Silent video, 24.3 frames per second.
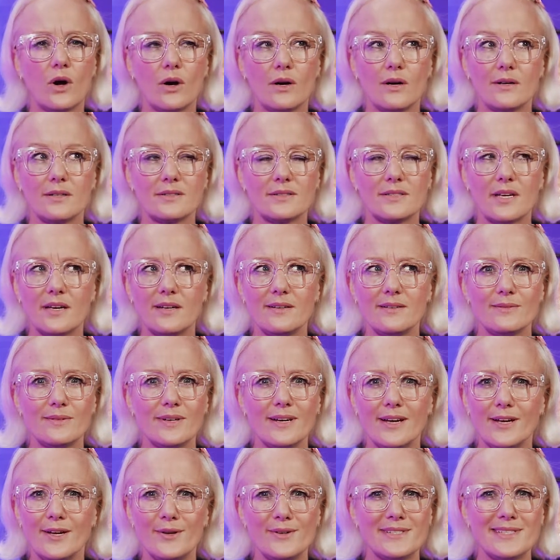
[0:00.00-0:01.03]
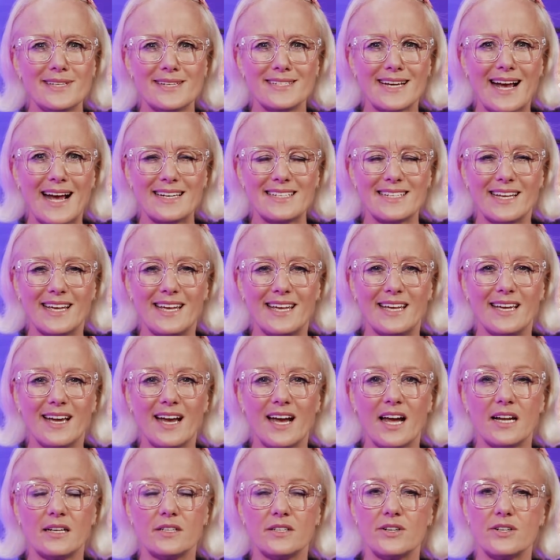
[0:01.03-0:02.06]
so who's the daddy,
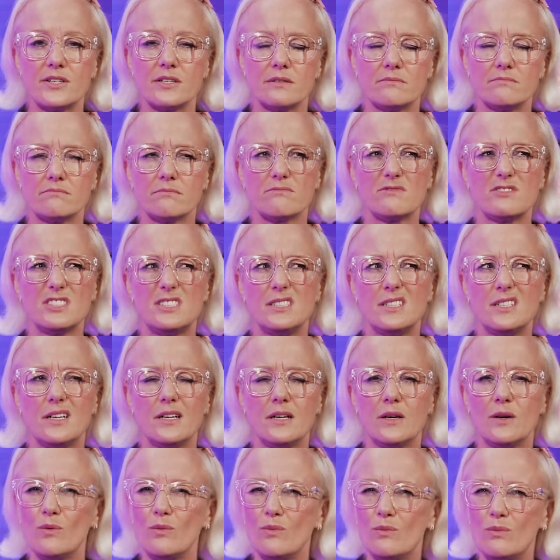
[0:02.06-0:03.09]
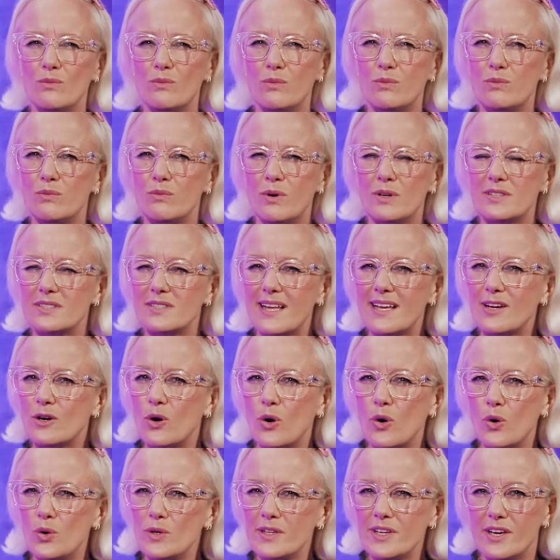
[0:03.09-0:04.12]
and what do they
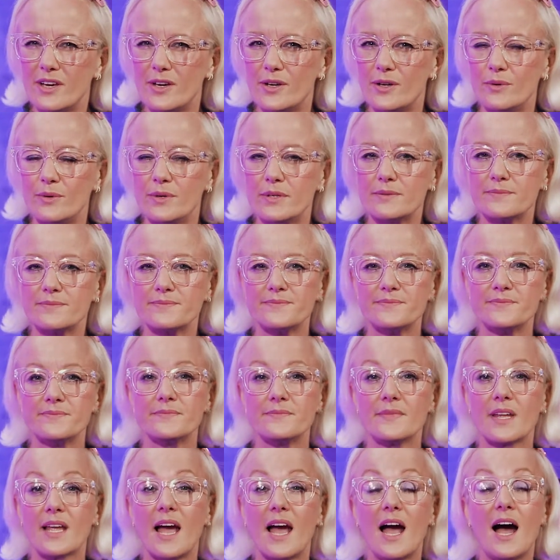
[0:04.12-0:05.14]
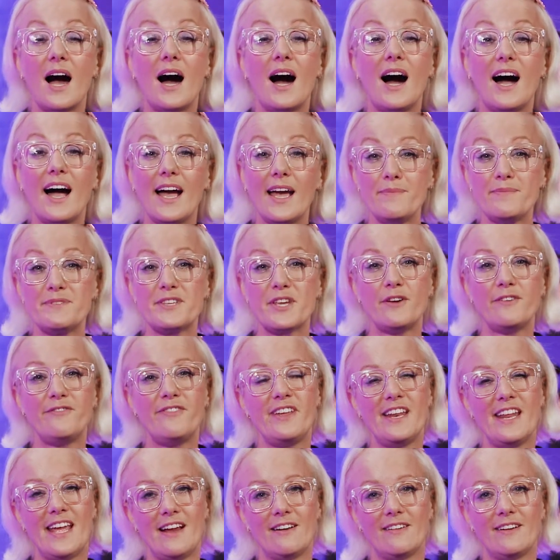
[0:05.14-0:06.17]
call you? I'm
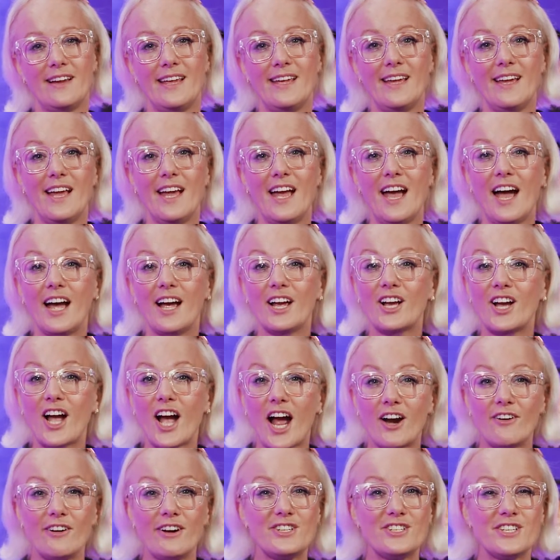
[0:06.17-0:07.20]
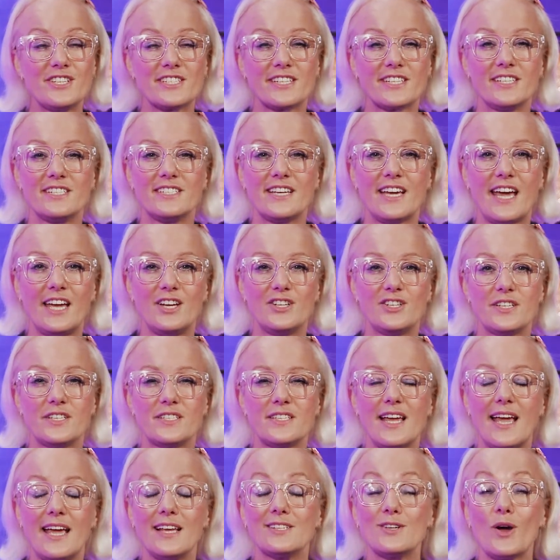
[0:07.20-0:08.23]
Sophie Neary, and Courage is Contagious
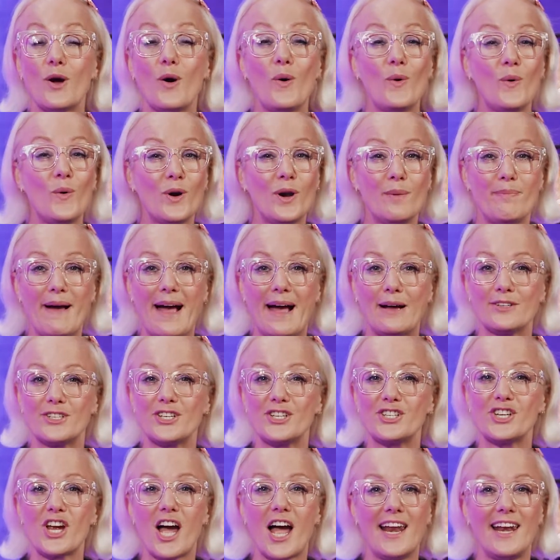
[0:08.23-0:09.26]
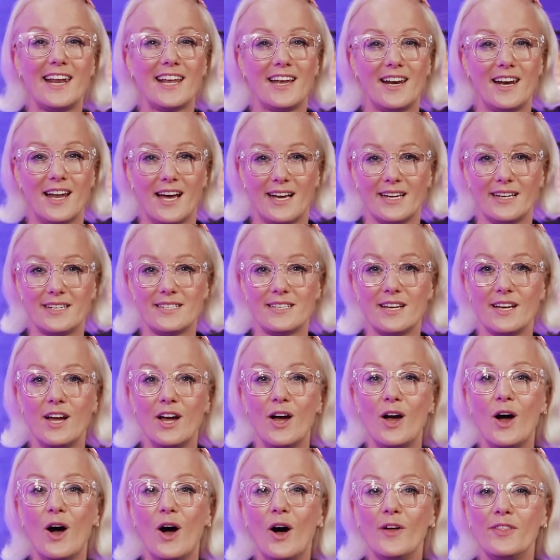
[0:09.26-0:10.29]
is all about shining a light
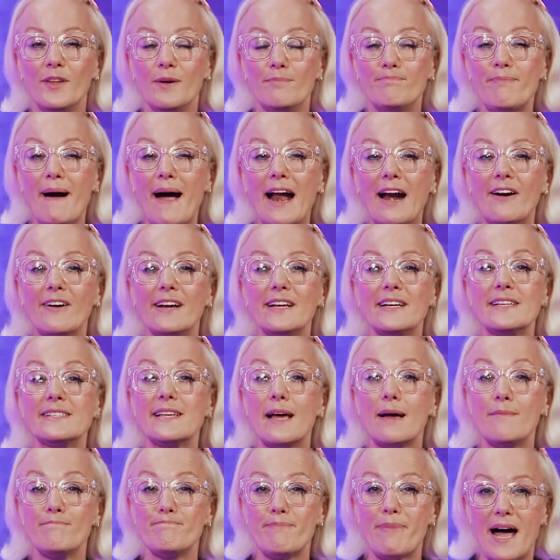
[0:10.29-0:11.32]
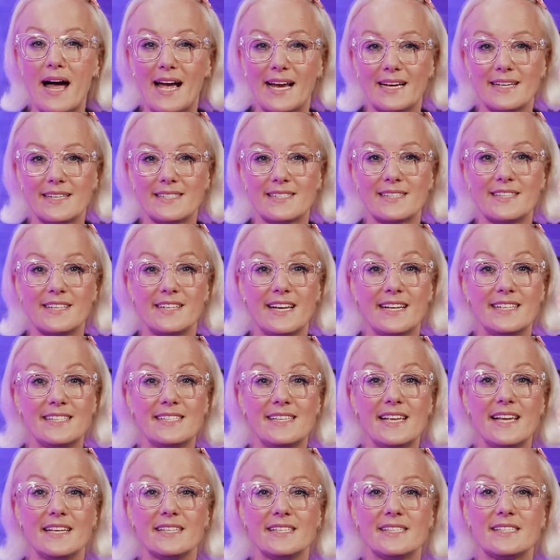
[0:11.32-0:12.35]
on the barriers and bias that
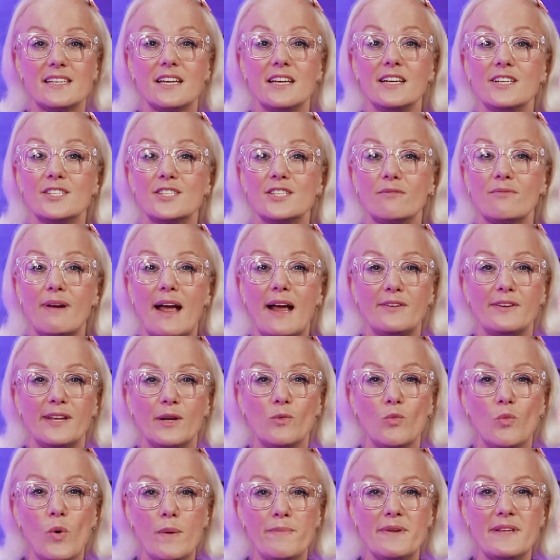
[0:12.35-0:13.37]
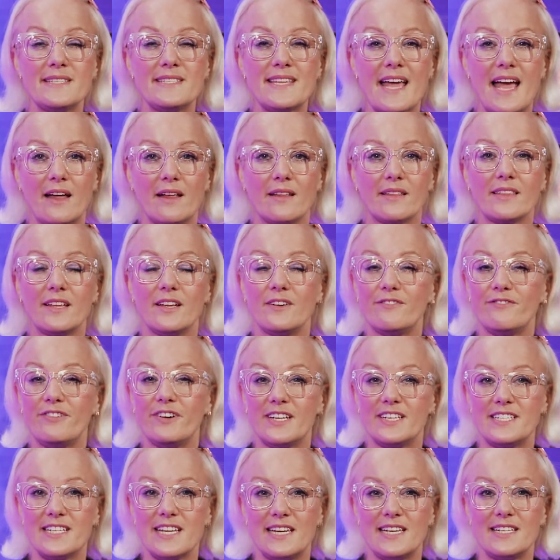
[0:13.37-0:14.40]
exist surrounding women's health and
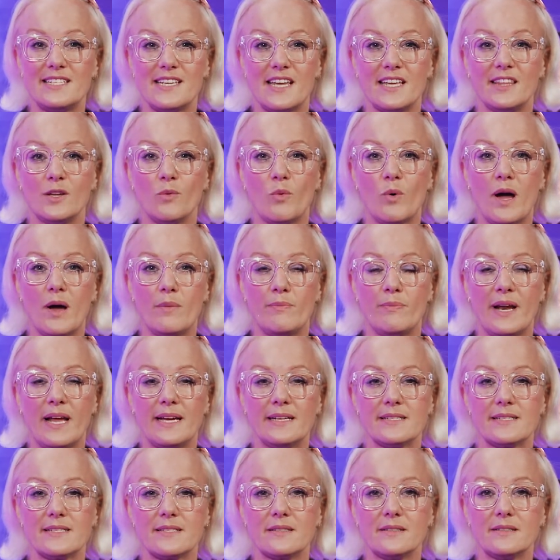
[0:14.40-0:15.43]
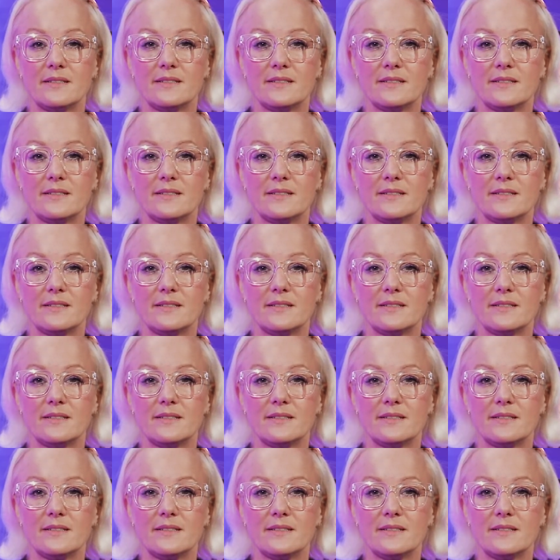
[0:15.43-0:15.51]
fertility in the workplace.